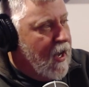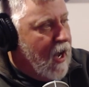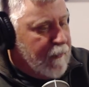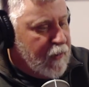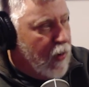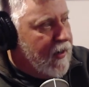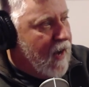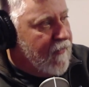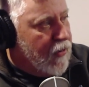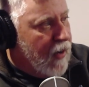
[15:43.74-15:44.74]
I'm going to
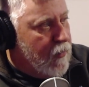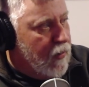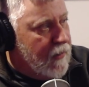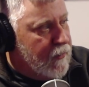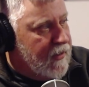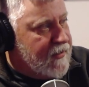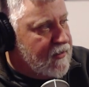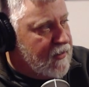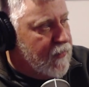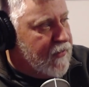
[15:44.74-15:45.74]
have a great working
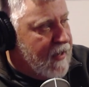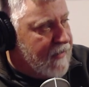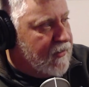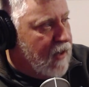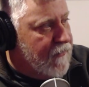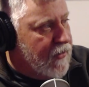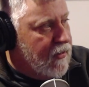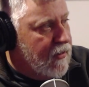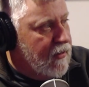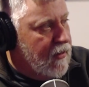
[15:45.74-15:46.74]
relationship with the next governor
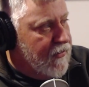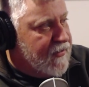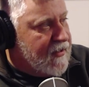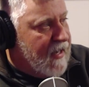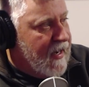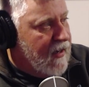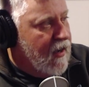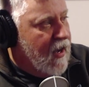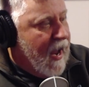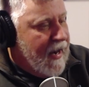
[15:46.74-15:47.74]
of the state.
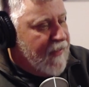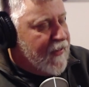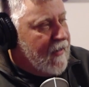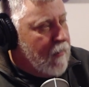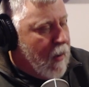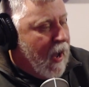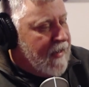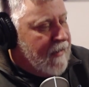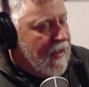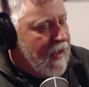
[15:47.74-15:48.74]
And I think,
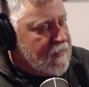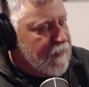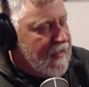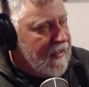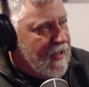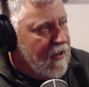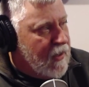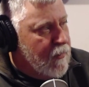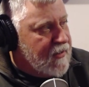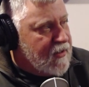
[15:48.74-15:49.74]
and as being a county
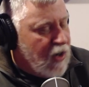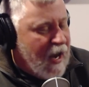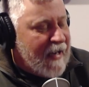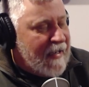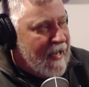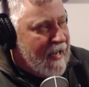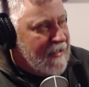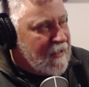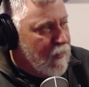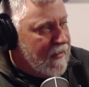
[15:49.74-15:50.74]
commissioner, I can
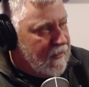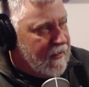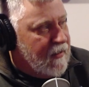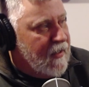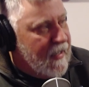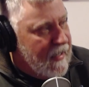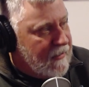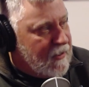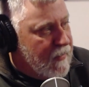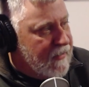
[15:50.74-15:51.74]
intimately
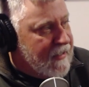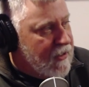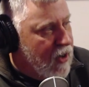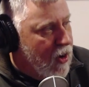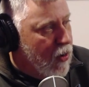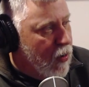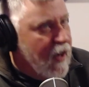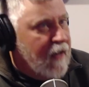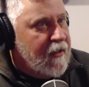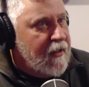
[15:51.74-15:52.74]
know
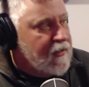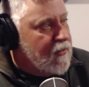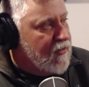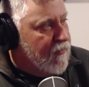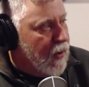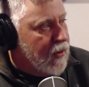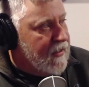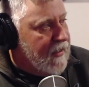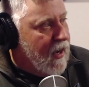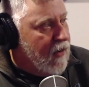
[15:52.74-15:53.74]
the issues of
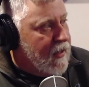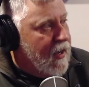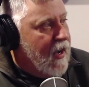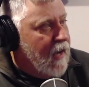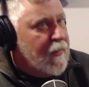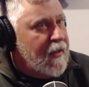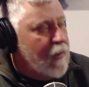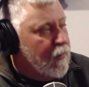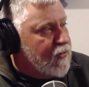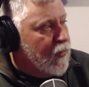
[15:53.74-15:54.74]
Berkeley County and be
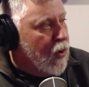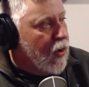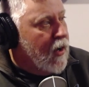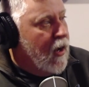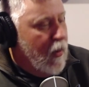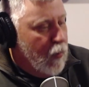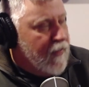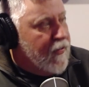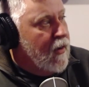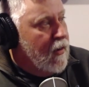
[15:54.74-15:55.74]
able to work
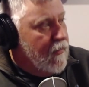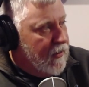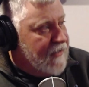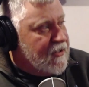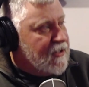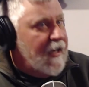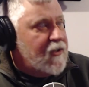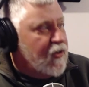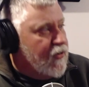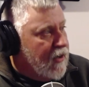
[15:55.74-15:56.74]
with the
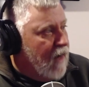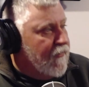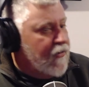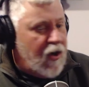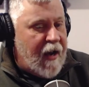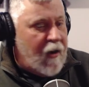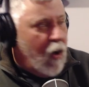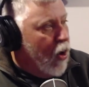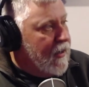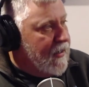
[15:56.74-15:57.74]
legislature, the governor, and
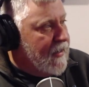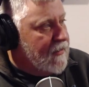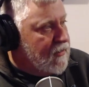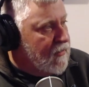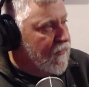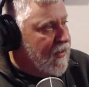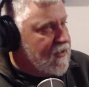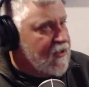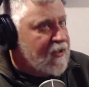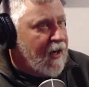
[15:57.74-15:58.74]
all any
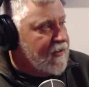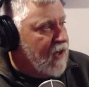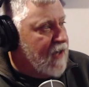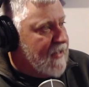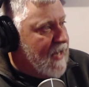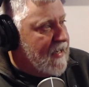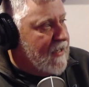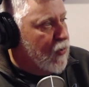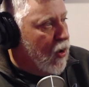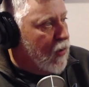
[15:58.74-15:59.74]
division secretaries that I need
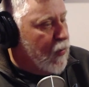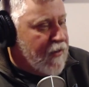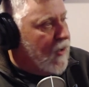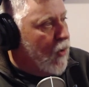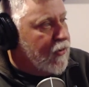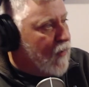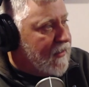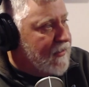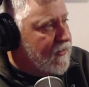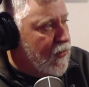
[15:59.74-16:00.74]
to work with and go
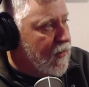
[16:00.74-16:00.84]
directly to